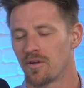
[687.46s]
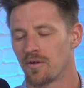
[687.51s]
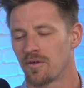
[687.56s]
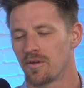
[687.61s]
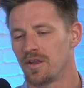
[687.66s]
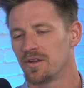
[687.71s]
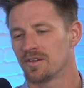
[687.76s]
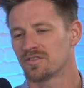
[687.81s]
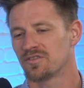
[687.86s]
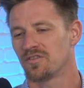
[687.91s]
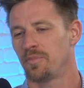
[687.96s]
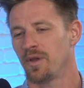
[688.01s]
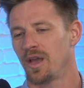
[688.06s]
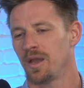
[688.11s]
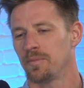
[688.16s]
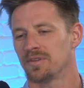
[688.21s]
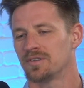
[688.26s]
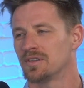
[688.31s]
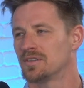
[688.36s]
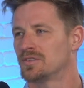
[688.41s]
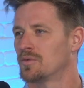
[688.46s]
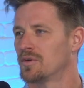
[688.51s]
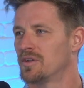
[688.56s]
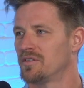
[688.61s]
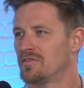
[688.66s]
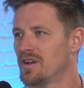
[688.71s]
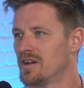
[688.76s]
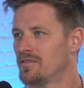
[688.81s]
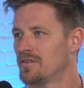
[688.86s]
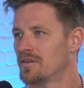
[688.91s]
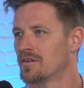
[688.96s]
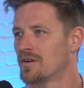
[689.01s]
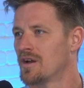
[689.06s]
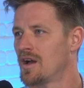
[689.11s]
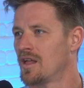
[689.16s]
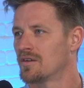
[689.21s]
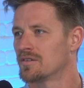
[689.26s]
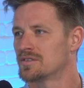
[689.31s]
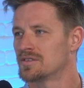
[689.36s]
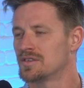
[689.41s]
30 years of payments at
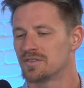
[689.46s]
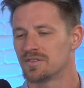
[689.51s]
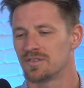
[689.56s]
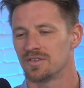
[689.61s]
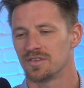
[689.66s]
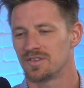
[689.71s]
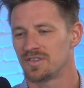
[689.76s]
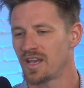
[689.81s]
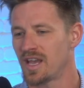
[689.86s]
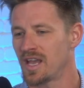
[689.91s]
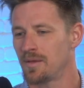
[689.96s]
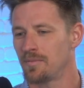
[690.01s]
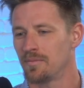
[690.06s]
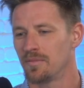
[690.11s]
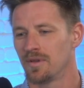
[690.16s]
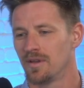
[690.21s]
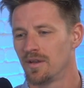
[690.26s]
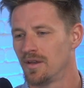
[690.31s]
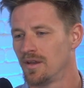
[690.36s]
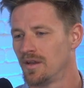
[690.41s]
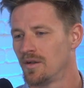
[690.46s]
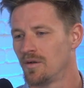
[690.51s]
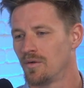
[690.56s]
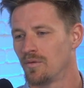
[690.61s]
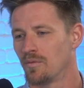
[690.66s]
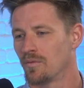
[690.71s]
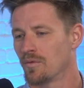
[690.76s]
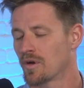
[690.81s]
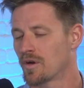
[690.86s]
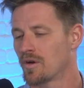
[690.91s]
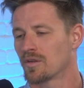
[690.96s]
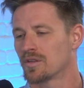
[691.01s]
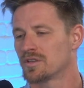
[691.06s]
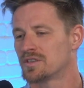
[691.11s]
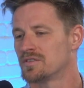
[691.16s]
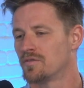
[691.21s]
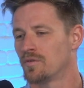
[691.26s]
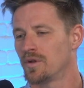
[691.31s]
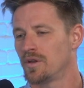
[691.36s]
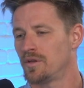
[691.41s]
$2,500 is the same,
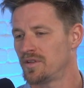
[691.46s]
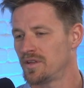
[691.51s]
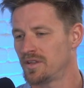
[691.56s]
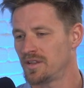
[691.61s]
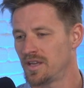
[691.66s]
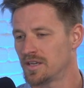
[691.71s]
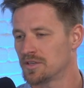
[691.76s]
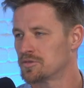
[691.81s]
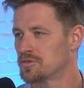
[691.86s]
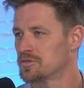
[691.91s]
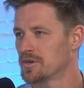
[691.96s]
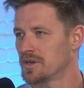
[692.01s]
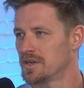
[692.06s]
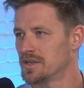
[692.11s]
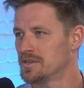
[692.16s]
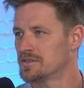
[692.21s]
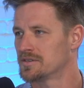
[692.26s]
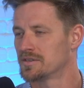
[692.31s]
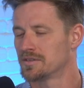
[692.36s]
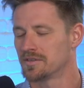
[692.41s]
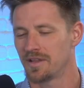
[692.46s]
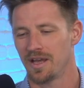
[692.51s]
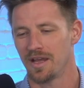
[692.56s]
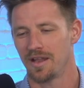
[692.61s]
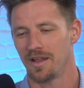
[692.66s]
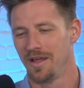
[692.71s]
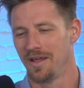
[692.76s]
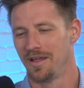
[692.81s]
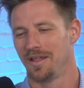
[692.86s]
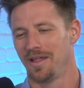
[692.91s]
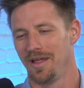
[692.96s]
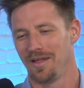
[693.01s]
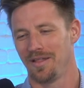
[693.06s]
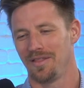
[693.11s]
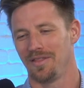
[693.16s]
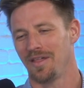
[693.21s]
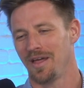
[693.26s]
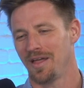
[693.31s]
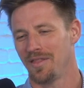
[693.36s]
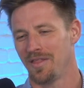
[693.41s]
regardless of what you think the interest rate is.
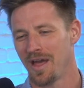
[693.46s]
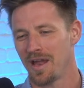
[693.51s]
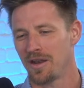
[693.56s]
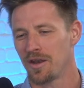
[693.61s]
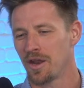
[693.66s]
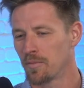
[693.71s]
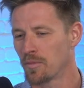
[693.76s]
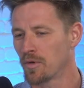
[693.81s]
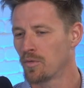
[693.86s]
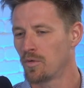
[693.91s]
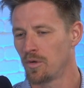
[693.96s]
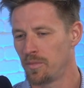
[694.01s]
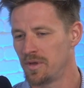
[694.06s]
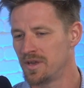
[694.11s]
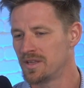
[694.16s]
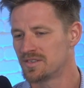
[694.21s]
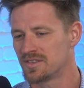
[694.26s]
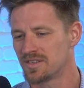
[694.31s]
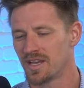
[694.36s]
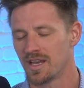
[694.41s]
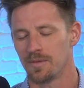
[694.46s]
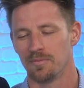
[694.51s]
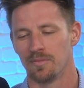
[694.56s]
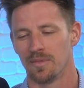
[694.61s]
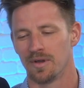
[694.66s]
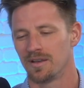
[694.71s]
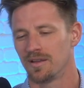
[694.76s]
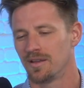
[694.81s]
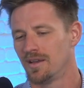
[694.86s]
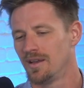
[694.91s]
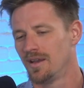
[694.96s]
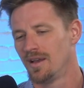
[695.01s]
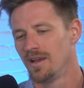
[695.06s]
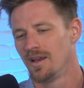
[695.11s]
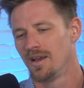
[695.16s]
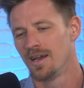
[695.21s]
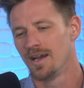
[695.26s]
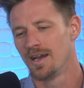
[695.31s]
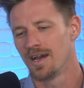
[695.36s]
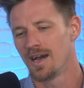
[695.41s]
That number will be the same. But
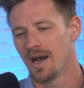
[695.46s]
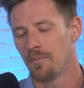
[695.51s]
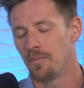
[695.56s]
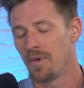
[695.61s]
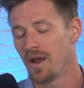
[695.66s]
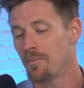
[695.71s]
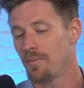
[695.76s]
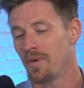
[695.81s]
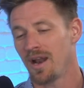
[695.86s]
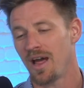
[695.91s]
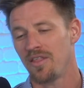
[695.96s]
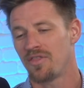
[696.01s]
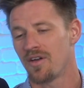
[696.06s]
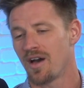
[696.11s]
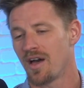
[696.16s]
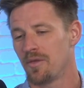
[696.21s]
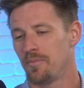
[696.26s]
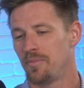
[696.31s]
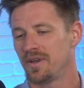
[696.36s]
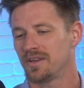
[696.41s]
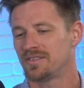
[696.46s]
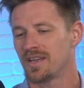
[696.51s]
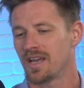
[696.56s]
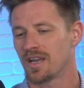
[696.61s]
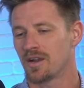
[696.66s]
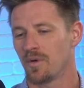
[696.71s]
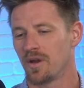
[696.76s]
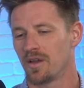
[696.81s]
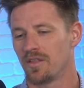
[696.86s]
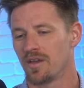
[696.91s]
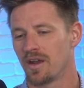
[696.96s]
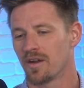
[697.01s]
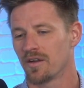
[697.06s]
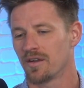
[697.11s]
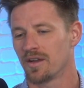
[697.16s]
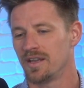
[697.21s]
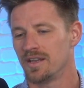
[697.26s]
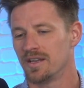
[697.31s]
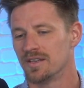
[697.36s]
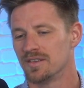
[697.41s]
I thought the big takeaway
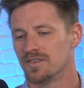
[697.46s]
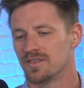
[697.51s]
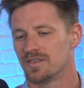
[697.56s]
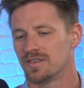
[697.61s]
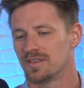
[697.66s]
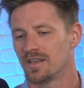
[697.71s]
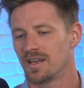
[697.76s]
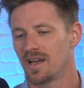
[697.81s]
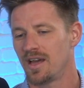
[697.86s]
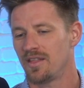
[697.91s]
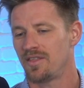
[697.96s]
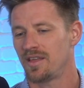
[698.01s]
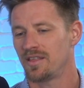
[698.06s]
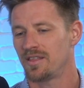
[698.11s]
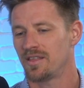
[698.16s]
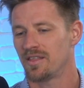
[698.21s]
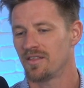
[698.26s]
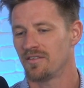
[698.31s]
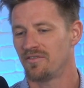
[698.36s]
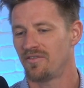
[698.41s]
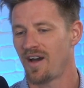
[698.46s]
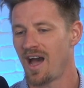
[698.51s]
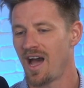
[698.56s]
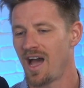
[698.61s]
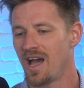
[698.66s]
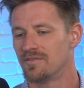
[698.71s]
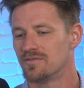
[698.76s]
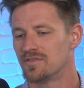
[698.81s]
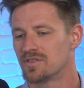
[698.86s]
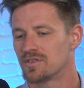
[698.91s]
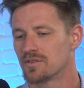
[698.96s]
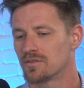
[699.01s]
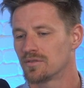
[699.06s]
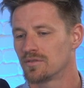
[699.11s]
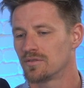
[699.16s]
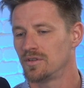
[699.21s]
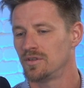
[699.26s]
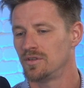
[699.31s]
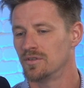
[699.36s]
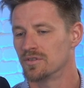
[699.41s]
there is, I think that the 5s,
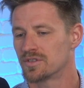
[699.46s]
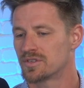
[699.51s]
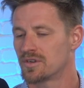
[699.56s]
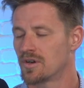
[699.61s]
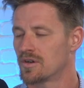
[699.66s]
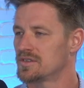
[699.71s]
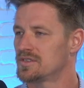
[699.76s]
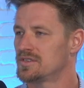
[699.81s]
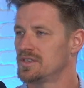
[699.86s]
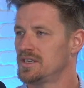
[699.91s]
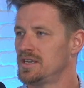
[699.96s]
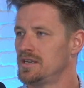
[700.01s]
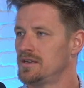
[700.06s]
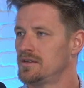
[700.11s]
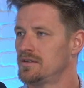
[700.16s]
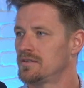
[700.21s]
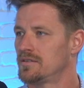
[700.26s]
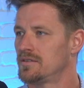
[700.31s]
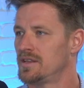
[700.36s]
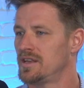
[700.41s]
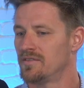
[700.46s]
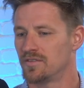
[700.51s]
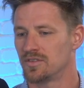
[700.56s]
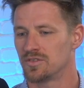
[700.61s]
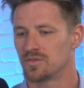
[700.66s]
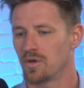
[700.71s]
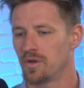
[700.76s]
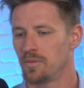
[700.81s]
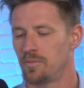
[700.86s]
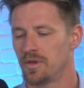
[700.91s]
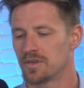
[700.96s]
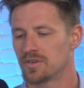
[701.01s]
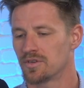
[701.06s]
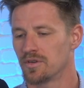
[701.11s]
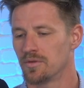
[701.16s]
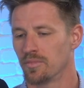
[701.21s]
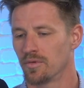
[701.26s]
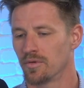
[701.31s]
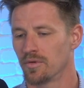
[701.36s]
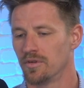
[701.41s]
you'll start to see the inventory
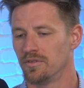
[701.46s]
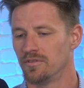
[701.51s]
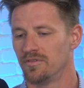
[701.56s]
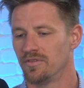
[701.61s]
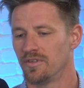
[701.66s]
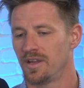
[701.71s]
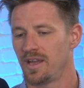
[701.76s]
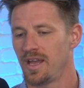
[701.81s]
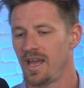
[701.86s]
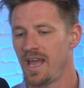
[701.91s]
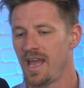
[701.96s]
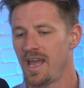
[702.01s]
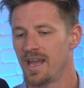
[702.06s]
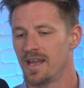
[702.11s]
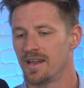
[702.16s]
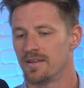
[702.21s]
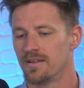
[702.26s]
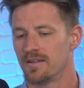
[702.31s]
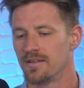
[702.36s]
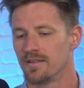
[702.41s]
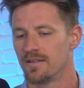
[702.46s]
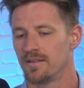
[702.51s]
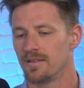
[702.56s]
picture improve. And